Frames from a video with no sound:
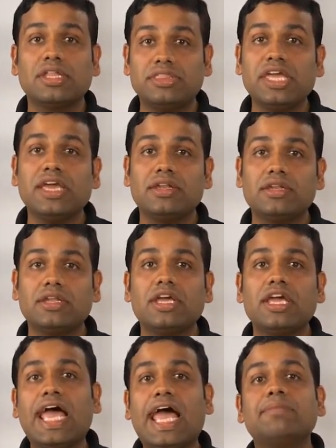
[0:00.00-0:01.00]
then
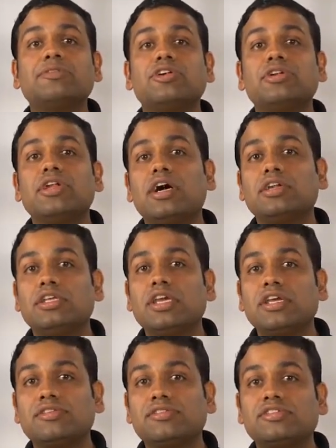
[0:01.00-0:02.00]
Amazon
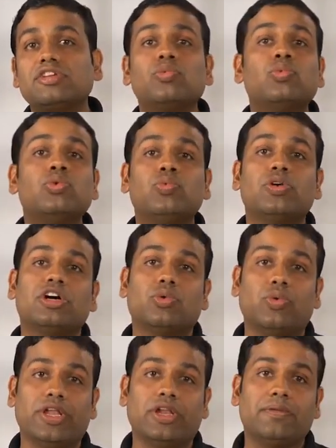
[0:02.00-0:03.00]
RDS would
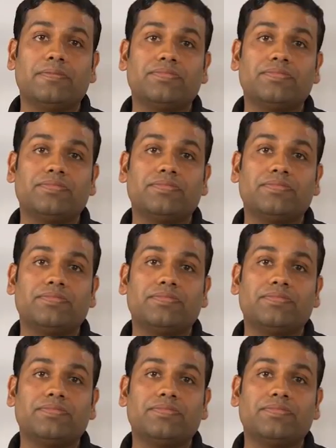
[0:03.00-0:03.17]
work well.